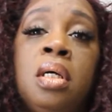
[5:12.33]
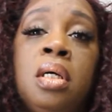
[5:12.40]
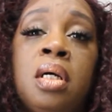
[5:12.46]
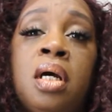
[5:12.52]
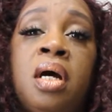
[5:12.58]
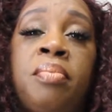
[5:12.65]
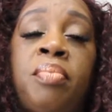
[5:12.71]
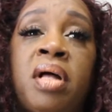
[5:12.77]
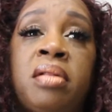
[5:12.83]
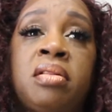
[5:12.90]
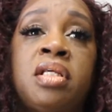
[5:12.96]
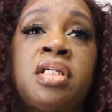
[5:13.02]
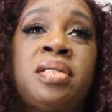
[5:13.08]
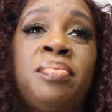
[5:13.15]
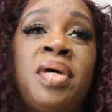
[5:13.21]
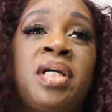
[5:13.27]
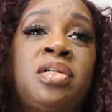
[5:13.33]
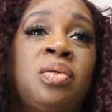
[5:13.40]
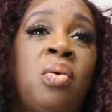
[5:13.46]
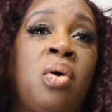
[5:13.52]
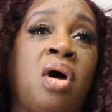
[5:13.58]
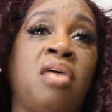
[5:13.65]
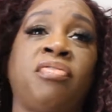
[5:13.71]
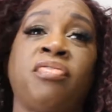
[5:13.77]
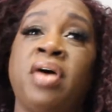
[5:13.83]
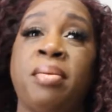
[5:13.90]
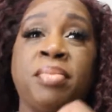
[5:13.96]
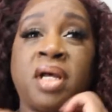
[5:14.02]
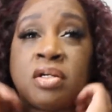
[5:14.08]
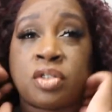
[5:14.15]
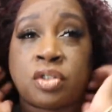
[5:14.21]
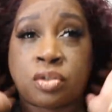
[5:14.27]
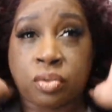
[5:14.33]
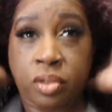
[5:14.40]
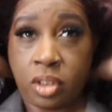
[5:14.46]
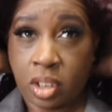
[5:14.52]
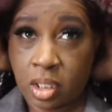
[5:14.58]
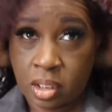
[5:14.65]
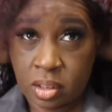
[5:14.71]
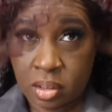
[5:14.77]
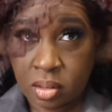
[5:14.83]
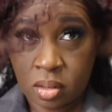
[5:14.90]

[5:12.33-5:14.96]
cut about this much off. I'm not sure yet,